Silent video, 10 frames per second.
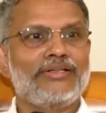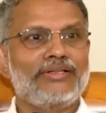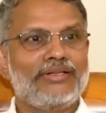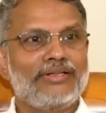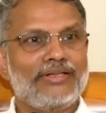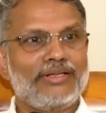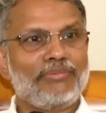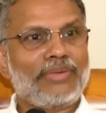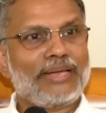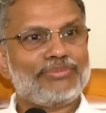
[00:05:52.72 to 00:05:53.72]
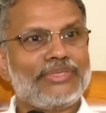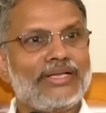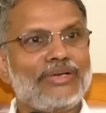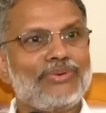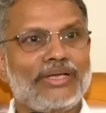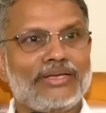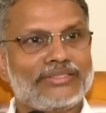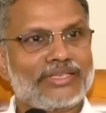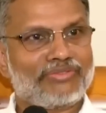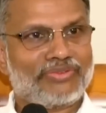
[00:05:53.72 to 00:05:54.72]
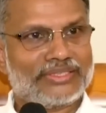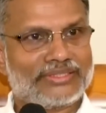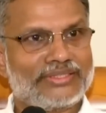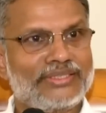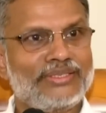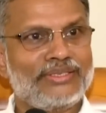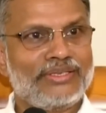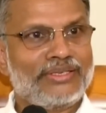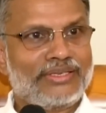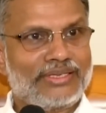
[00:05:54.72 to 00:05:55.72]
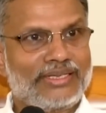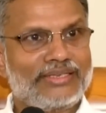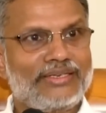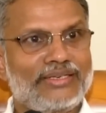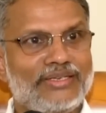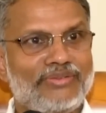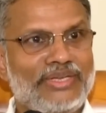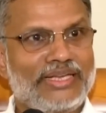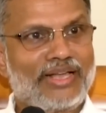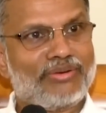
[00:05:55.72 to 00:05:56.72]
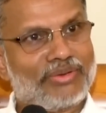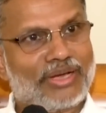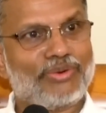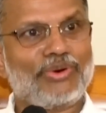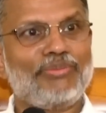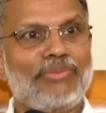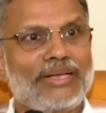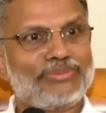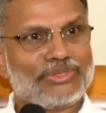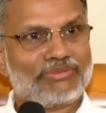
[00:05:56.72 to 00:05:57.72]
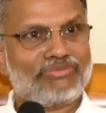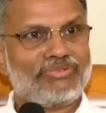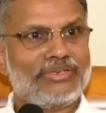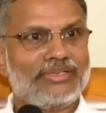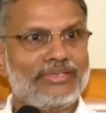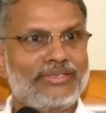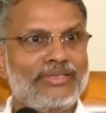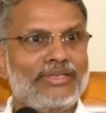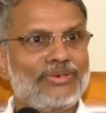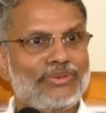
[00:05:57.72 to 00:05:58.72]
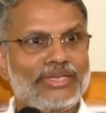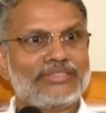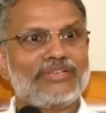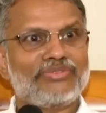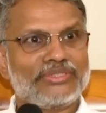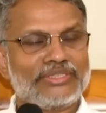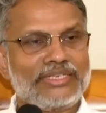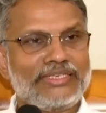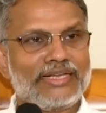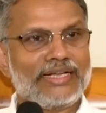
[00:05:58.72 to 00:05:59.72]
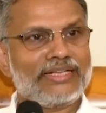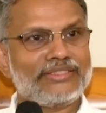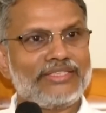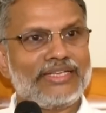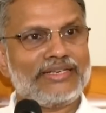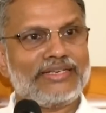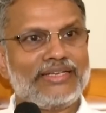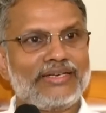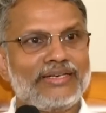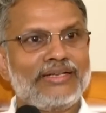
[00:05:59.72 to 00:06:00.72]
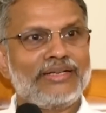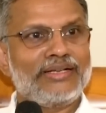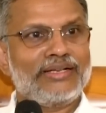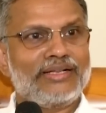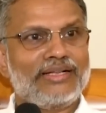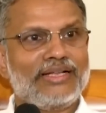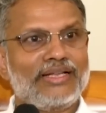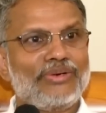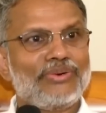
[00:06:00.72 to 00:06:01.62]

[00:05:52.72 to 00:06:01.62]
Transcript: uh, map the lunar surface. And uh, we have our own maps of uh, lunar surface. The India has the entire uh, lunar